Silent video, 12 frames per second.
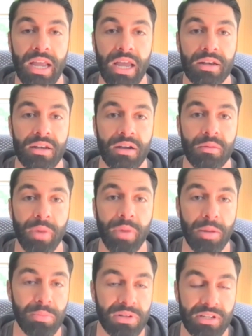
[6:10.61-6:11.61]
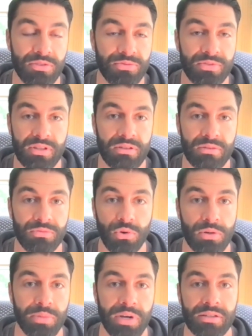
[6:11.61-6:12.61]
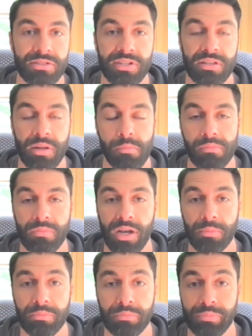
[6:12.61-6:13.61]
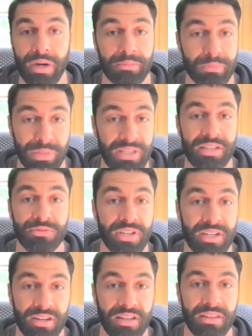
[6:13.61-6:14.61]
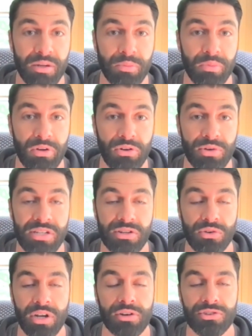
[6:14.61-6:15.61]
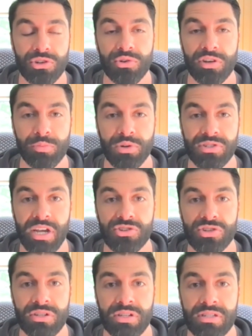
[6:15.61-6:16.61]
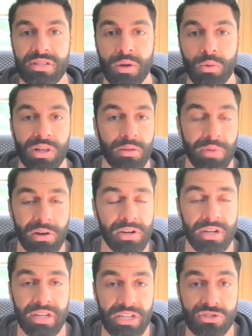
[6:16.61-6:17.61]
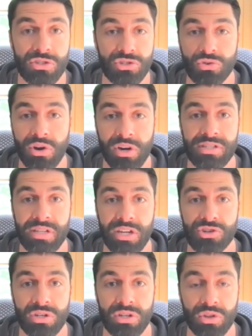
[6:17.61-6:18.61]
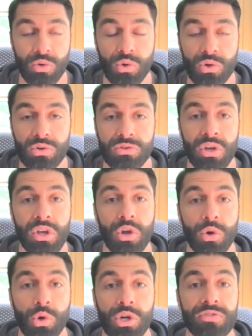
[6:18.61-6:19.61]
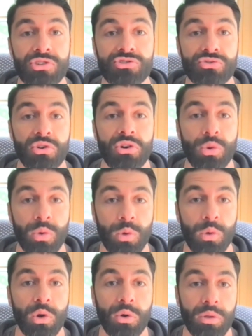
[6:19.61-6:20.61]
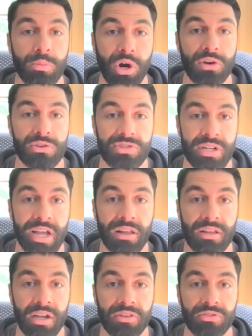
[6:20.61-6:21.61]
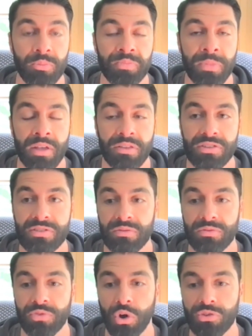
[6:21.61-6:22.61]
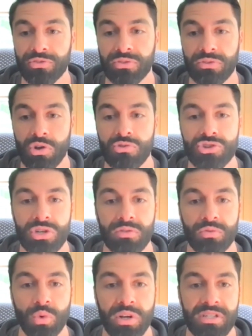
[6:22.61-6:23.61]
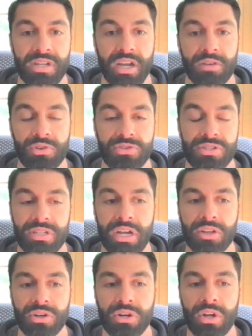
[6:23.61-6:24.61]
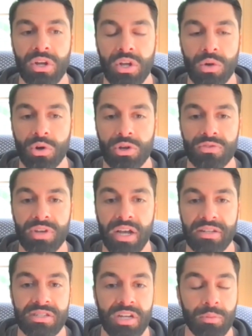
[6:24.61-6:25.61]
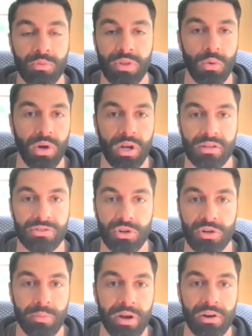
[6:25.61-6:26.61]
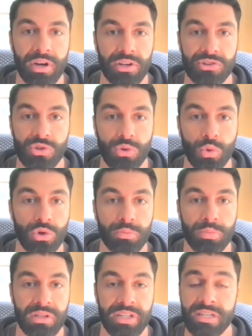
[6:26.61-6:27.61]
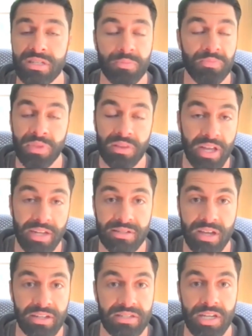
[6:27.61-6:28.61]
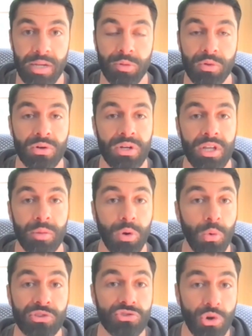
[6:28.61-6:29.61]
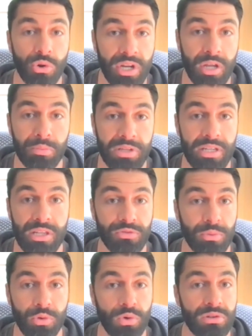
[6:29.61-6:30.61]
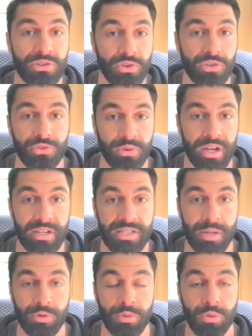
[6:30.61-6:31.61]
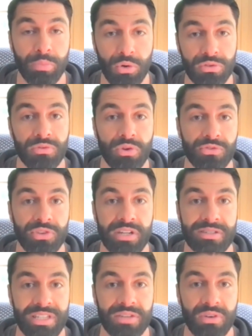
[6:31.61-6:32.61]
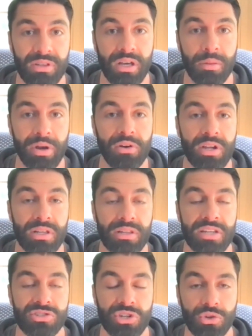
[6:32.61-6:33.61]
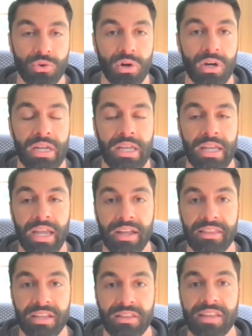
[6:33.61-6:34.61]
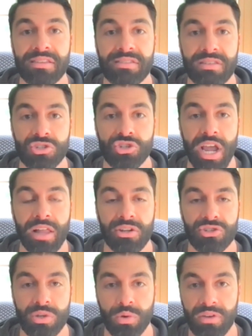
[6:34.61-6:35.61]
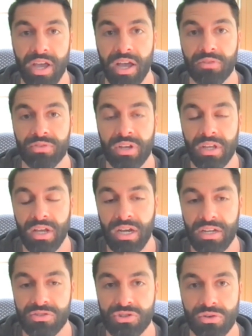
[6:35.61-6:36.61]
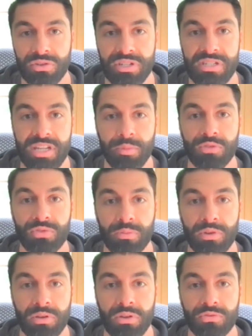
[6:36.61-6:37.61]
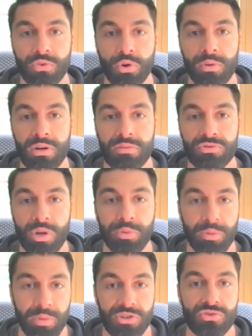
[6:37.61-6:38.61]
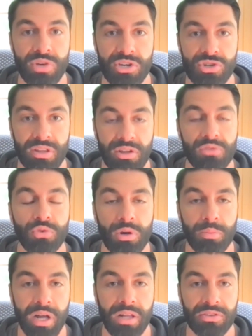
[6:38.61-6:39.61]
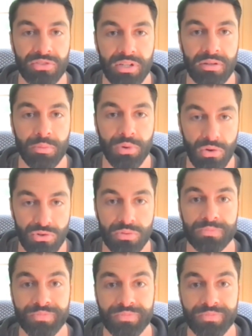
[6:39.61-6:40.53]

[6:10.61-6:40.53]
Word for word: And my belief in the foreign policy that I b- believe in, and I think creates a greater degree of protection, is that while America is the strongest nation in the world, we're even stronger when we work with partners and allies. This false notion of one side versus the other, where you've got some that want to turn America into the world police, that's not acceptable. But withdrawing completely from the world is also not acceptable. Both of those things leave uh, America less secure. And I think that's the challenge that we have, uh, certainly stemming from the, the former Trump administration and their foreign policy approach.